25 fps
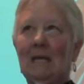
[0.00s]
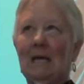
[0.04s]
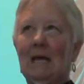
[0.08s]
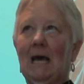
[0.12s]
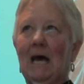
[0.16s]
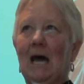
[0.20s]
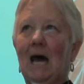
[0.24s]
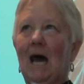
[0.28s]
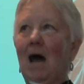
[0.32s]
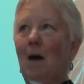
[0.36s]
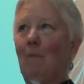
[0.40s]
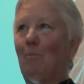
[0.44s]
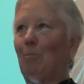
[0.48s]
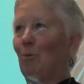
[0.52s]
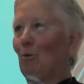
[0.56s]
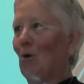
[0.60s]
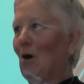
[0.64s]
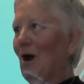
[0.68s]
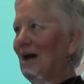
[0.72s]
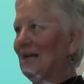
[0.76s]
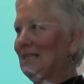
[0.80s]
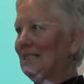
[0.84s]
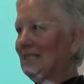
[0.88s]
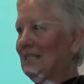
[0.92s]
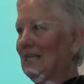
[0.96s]
uh,
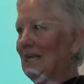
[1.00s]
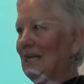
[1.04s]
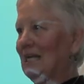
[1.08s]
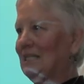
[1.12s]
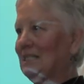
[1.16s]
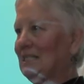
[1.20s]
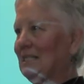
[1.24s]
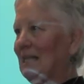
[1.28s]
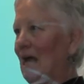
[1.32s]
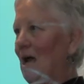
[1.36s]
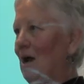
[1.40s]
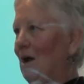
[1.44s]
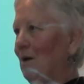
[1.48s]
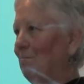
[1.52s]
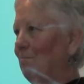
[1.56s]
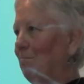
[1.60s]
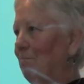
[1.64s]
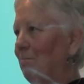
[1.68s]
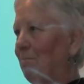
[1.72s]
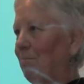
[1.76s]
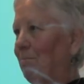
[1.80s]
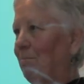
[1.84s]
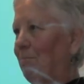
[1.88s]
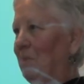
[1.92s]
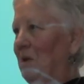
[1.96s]
process that
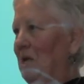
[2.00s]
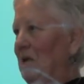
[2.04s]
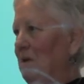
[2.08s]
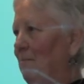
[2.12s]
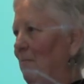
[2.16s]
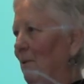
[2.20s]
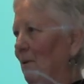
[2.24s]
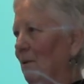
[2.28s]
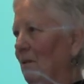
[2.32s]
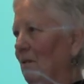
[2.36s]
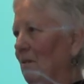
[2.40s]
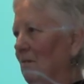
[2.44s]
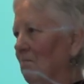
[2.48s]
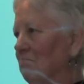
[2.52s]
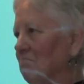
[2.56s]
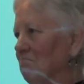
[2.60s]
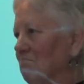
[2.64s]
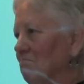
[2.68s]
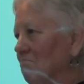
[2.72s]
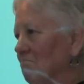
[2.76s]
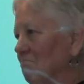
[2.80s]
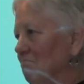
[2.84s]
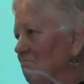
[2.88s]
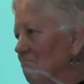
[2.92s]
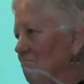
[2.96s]
people
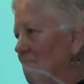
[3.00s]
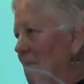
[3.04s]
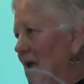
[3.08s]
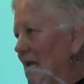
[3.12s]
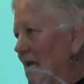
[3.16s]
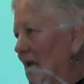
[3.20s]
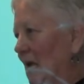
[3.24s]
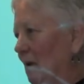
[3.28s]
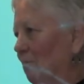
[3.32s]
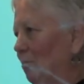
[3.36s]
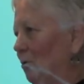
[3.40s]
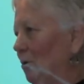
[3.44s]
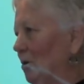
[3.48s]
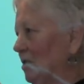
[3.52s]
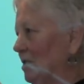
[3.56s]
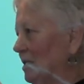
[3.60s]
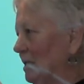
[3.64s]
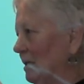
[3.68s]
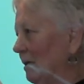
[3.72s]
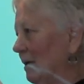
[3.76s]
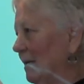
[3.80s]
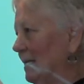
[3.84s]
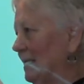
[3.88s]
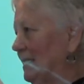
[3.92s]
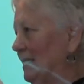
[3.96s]
making
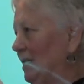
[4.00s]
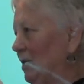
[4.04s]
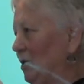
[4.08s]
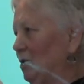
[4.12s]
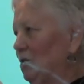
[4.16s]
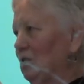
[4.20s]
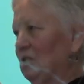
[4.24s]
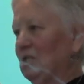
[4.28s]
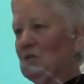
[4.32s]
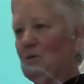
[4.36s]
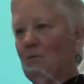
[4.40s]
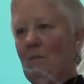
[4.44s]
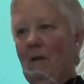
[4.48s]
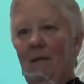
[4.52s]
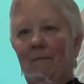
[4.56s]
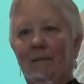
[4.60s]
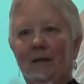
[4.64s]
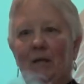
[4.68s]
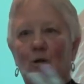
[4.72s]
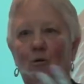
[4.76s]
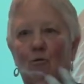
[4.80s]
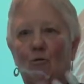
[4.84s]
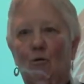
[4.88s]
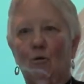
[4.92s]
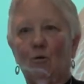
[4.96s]
personal decisions,
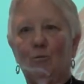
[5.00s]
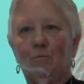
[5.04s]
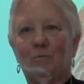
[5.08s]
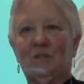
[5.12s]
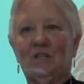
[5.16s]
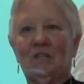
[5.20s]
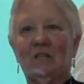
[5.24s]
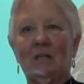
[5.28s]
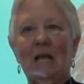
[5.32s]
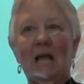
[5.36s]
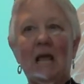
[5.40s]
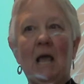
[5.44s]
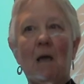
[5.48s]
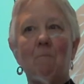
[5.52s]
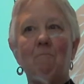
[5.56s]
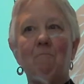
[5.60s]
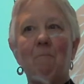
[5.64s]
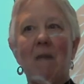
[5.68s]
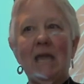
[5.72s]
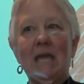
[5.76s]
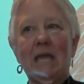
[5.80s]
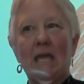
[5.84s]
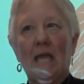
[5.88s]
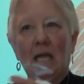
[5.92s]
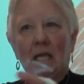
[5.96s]
maybe groups
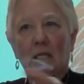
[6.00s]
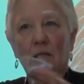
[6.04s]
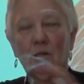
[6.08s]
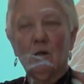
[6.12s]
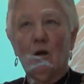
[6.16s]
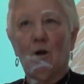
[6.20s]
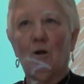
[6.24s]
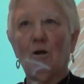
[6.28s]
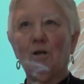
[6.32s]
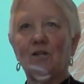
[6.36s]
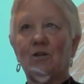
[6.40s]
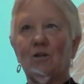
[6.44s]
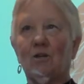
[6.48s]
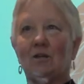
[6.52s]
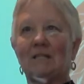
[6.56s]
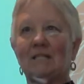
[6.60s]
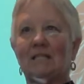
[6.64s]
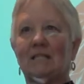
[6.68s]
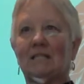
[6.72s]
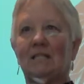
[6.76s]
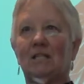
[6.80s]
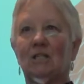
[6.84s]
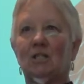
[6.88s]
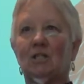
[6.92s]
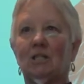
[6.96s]
making larger
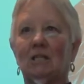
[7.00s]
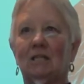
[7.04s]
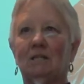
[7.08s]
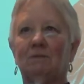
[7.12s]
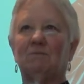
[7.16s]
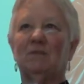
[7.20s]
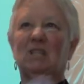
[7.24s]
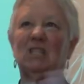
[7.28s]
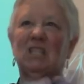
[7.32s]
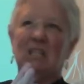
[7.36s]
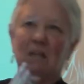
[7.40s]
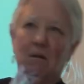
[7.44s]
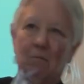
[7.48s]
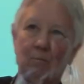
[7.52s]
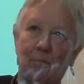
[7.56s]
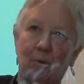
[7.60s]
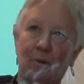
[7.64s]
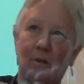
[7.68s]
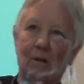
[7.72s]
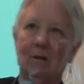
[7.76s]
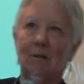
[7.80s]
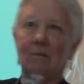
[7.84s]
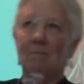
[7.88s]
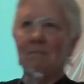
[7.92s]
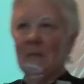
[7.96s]
decisions,
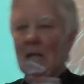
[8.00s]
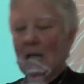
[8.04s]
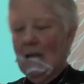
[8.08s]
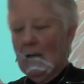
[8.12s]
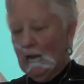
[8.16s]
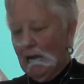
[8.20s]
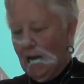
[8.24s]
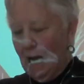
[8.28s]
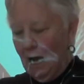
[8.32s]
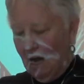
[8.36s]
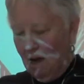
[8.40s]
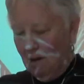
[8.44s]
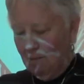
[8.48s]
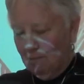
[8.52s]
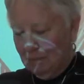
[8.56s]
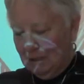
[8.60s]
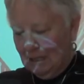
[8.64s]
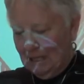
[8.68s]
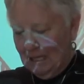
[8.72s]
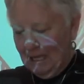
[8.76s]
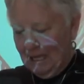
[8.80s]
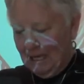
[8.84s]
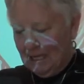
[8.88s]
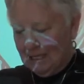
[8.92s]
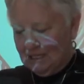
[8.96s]
simple,
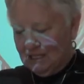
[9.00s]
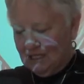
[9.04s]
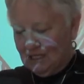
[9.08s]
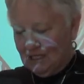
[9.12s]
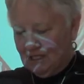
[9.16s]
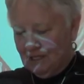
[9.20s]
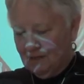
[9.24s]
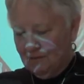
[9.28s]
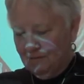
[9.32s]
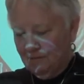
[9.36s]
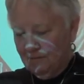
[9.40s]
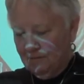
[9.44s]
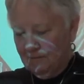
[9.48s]
complex,